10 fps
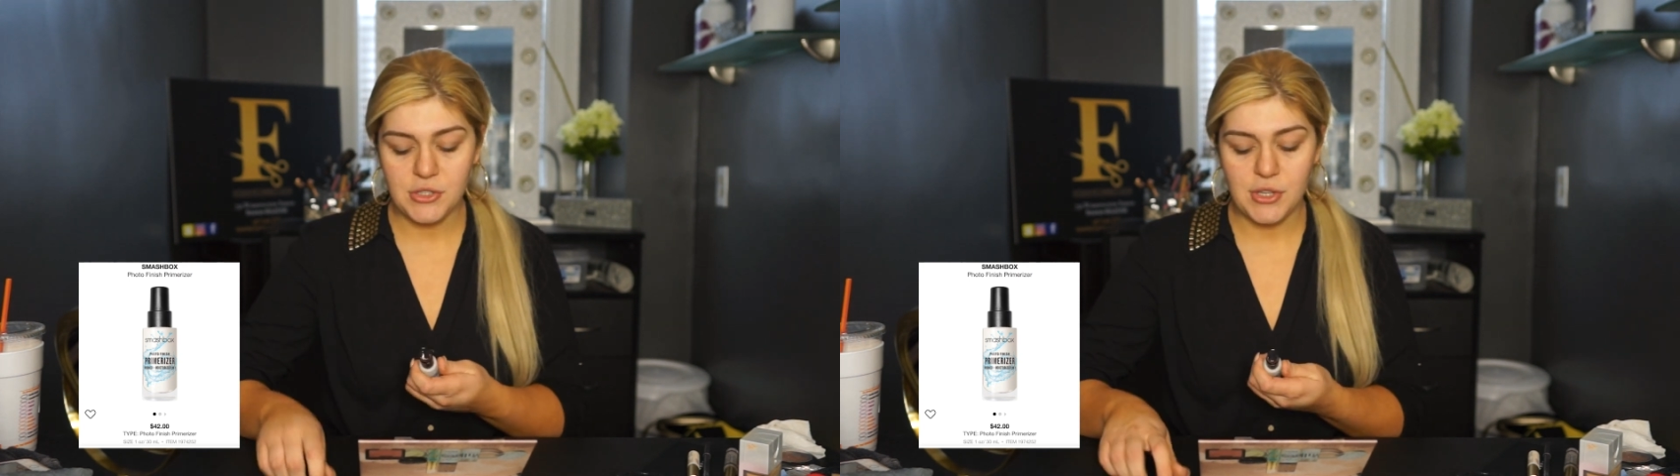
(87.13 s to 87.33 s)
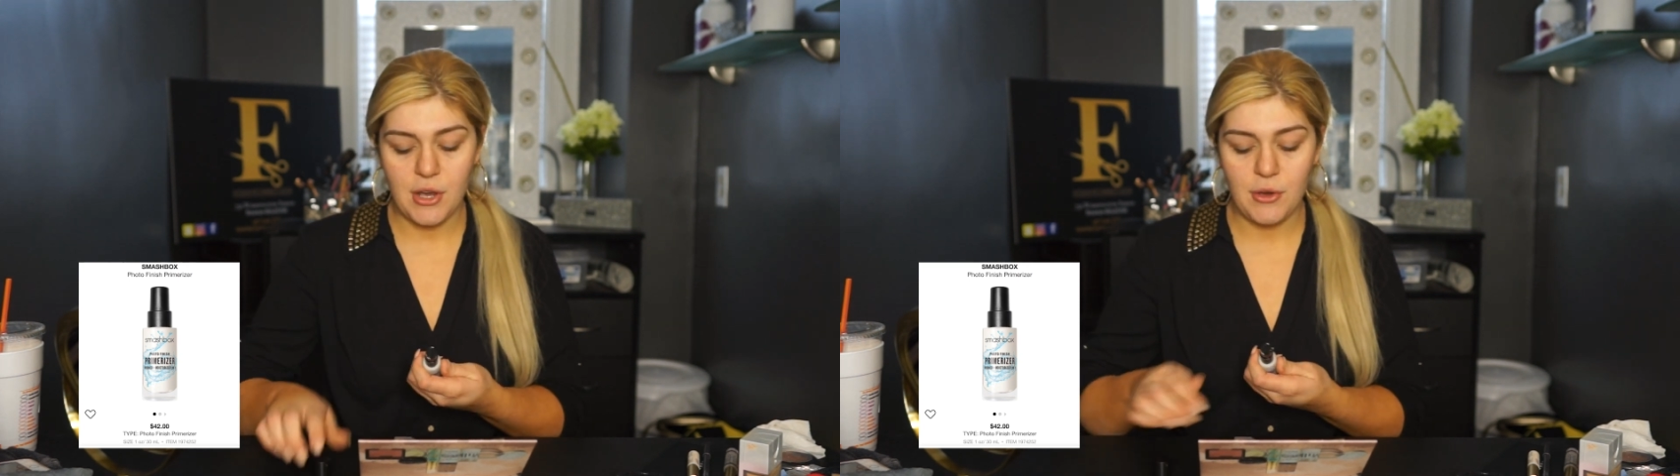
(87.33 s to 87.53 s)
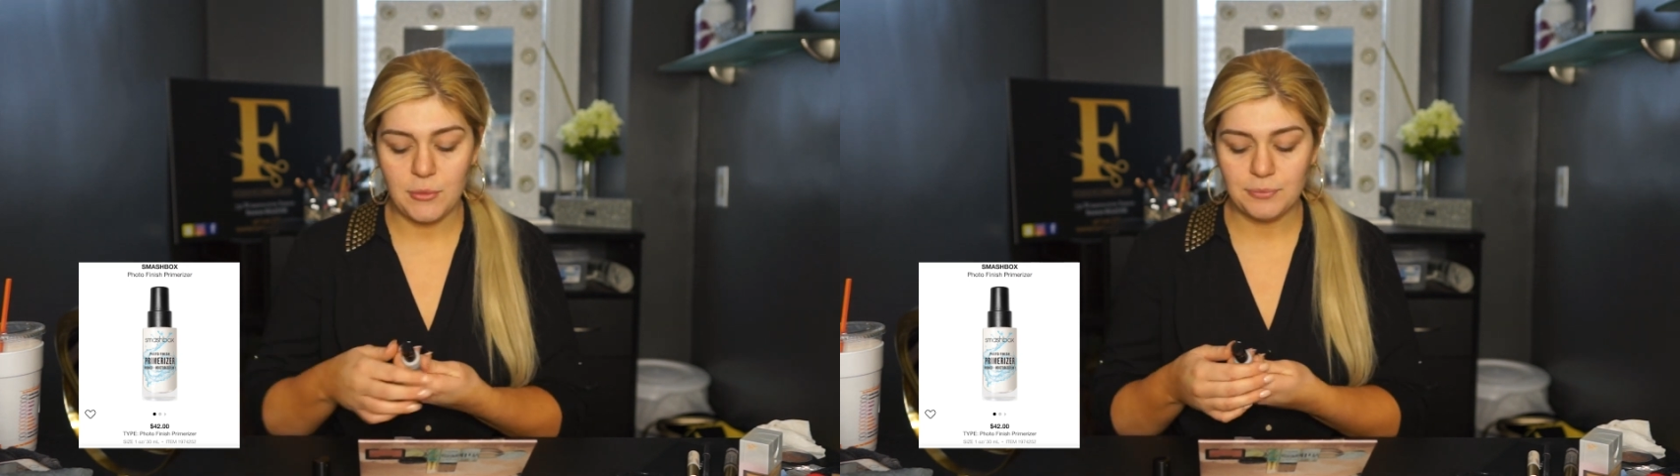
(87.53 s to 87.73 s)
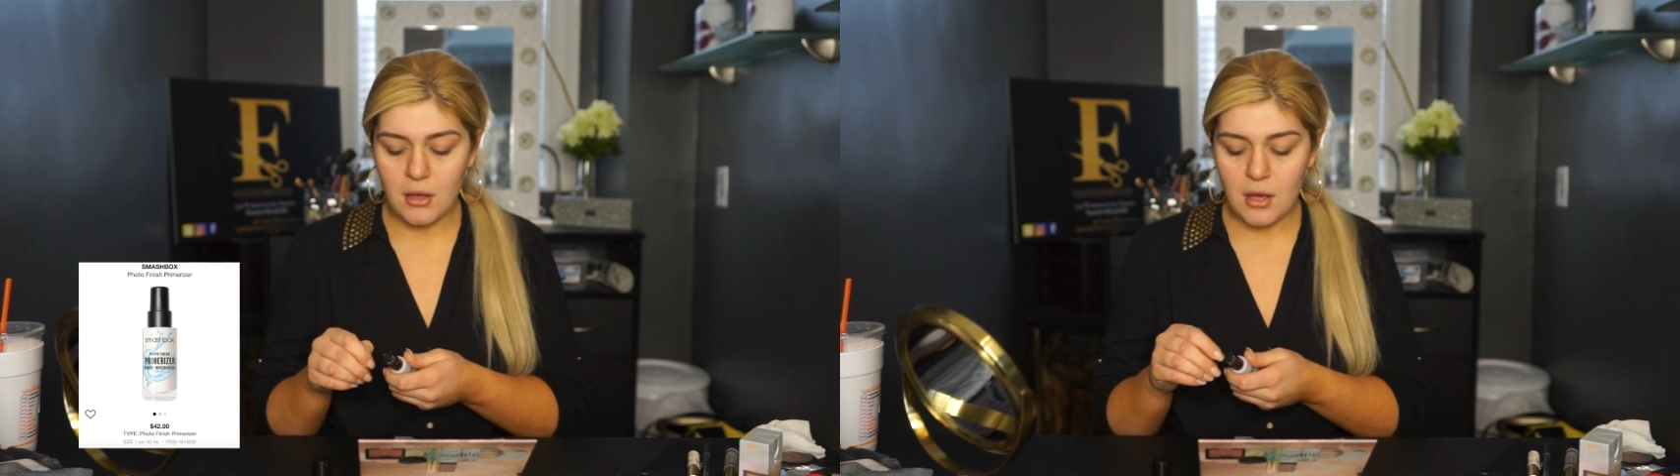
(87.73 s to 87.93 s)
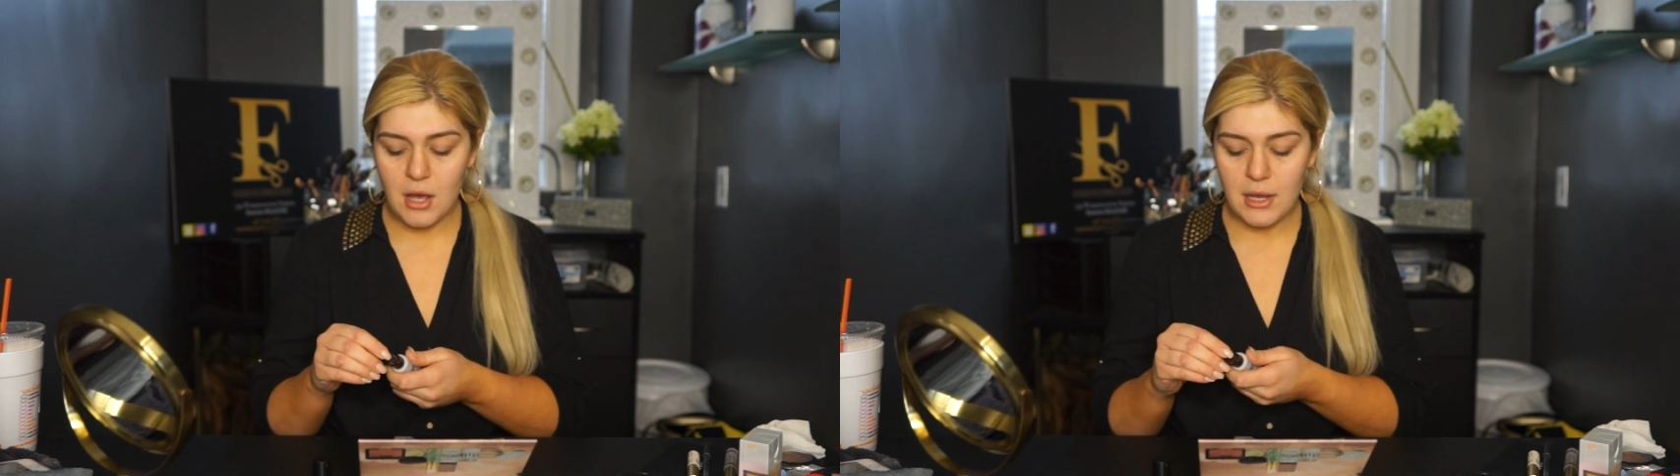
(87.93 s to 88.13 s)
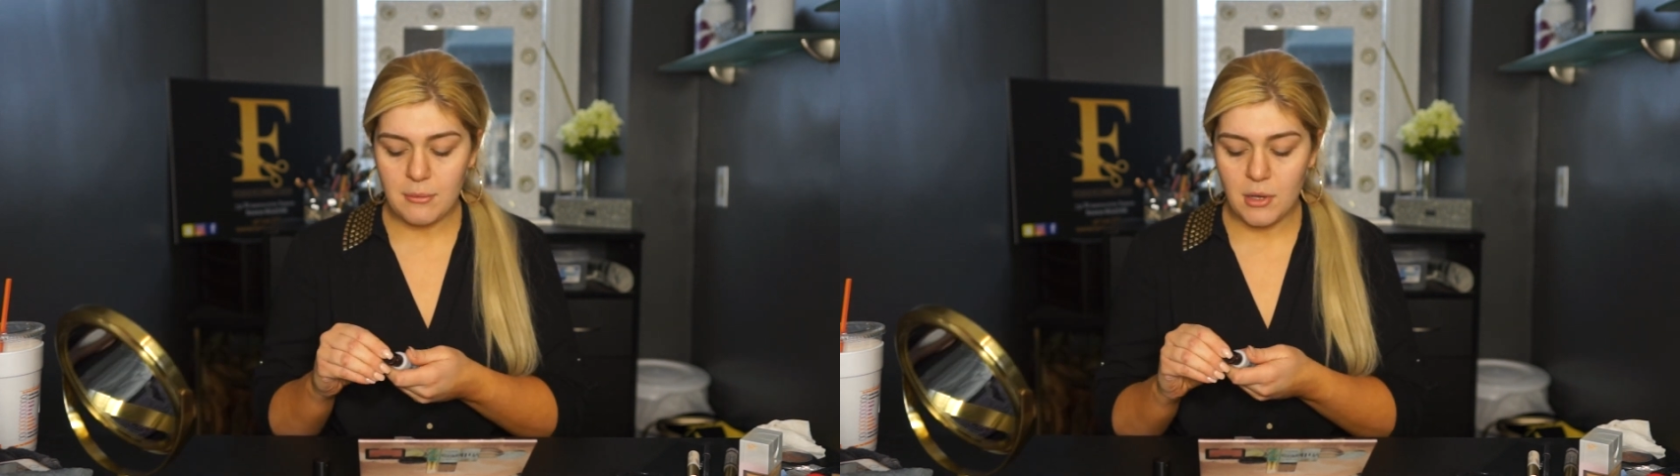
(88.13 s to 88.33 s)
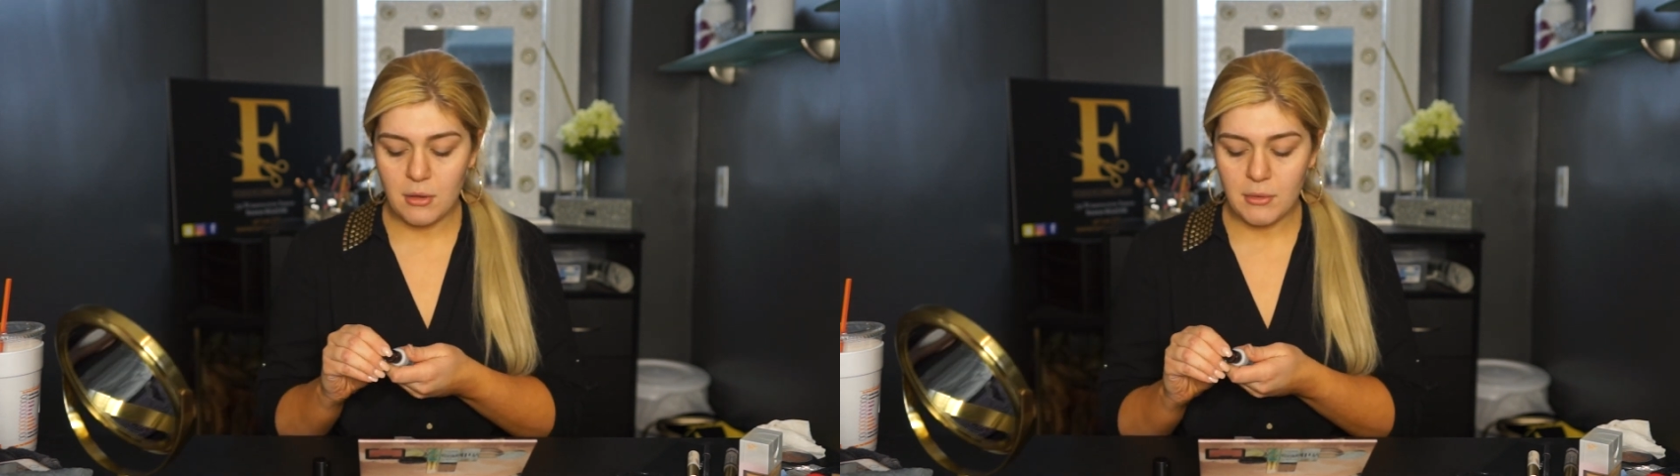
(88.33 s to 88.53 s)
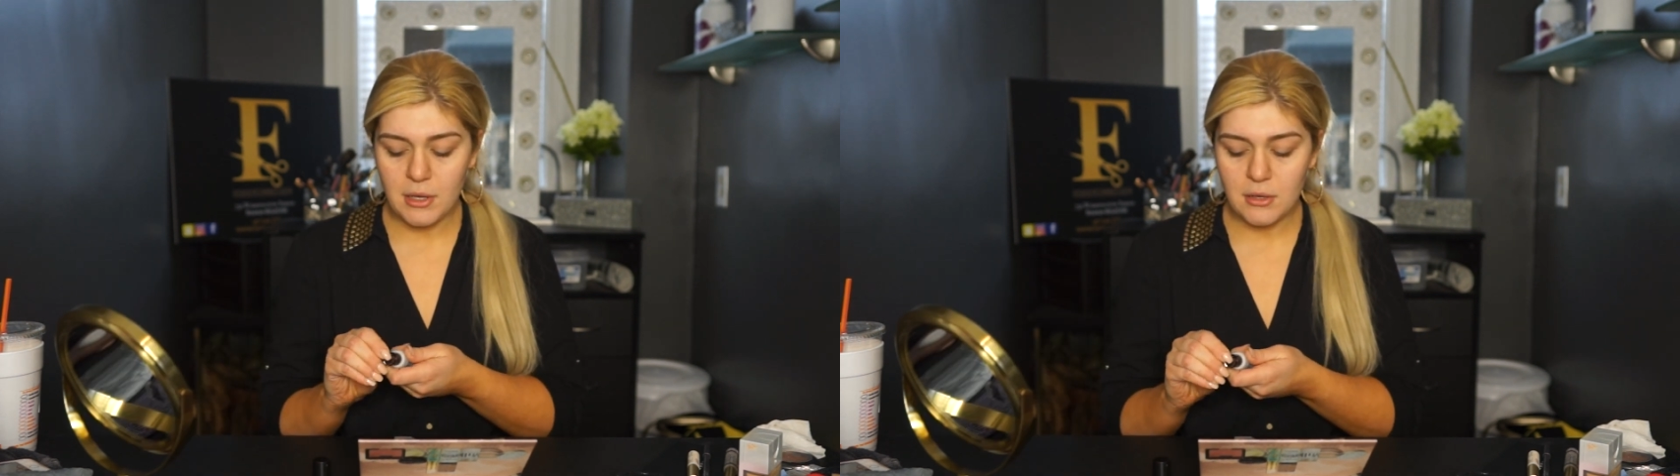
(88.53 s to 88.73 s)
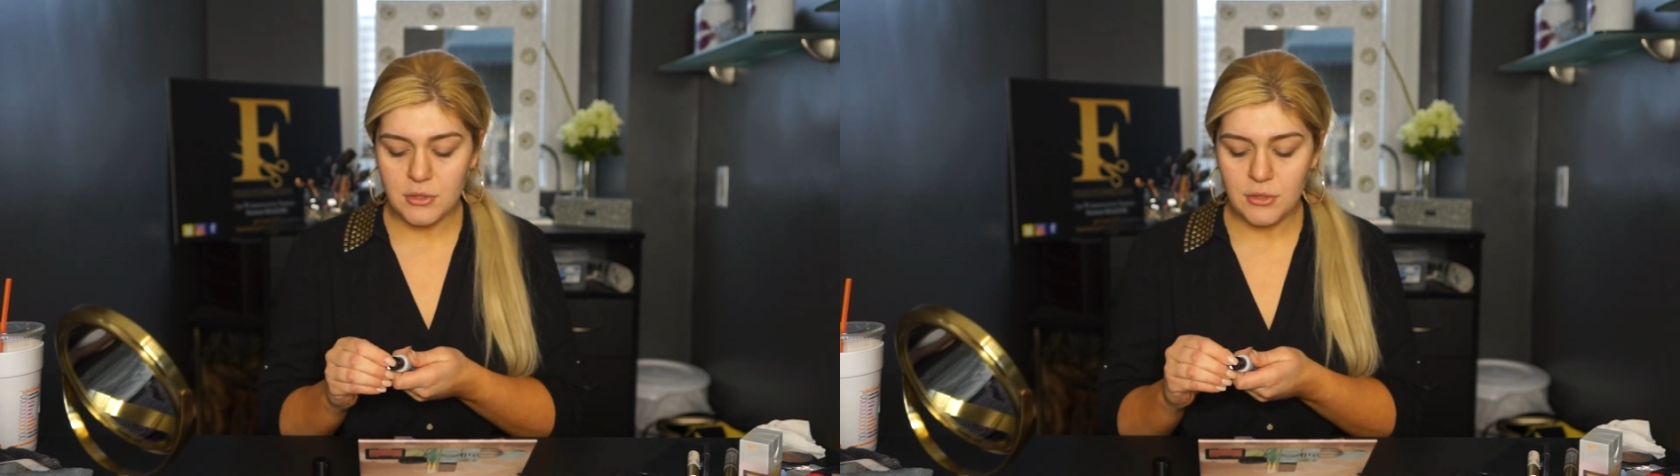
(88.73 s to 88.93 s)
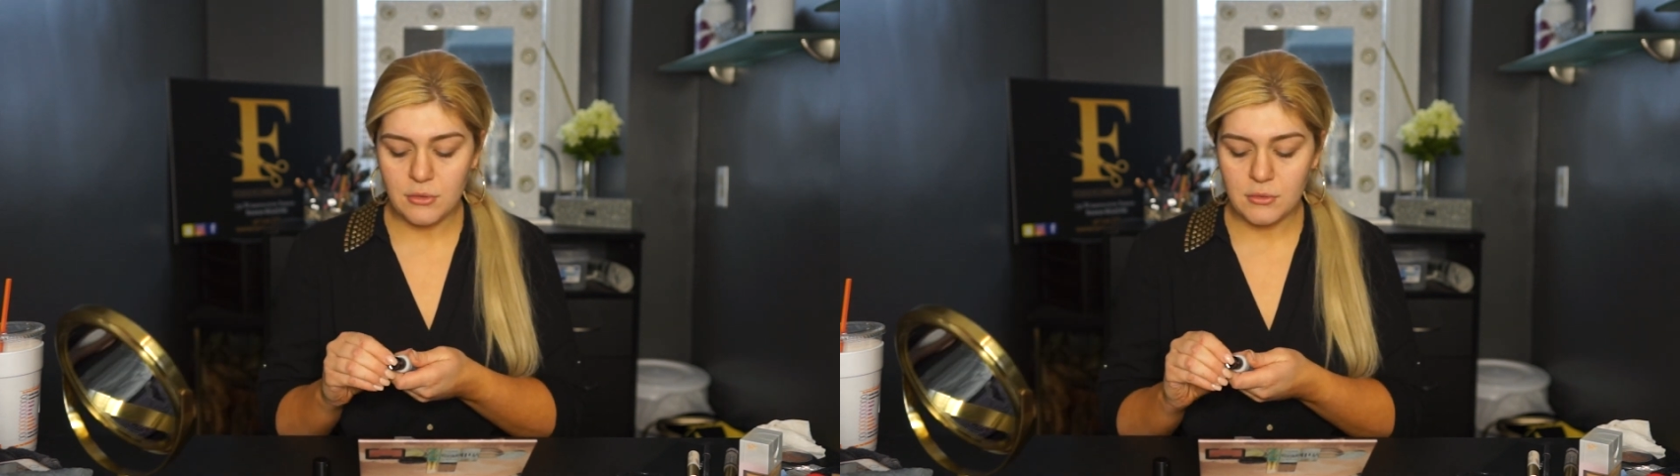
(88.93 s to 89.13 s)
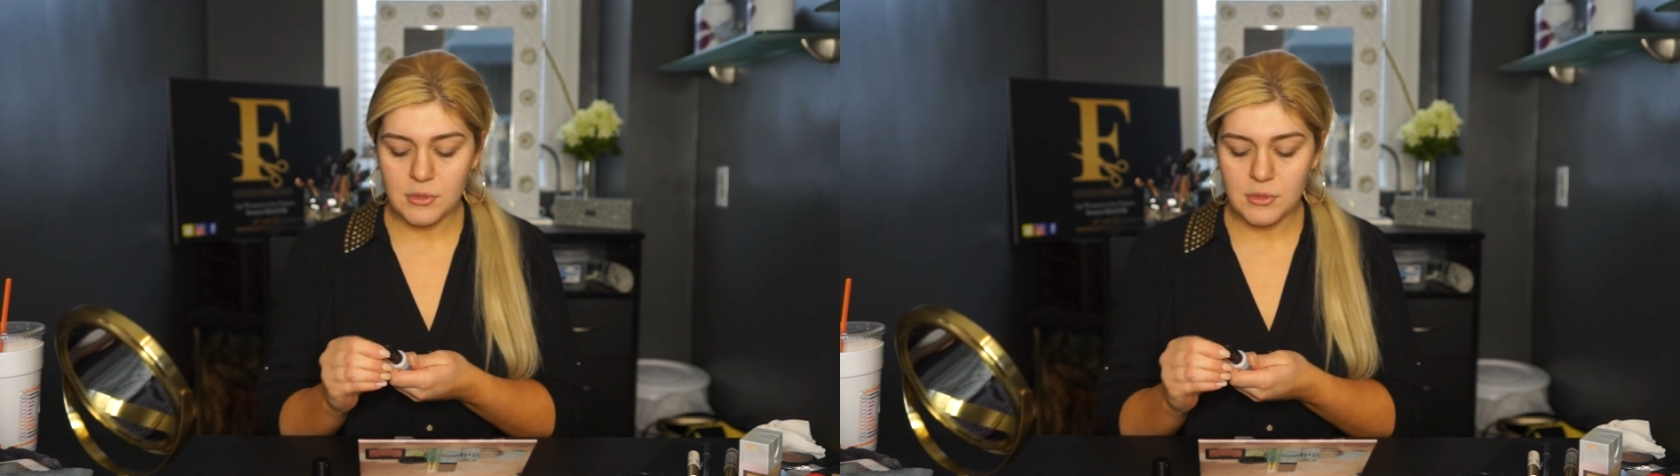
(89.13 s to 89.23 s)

so I am going to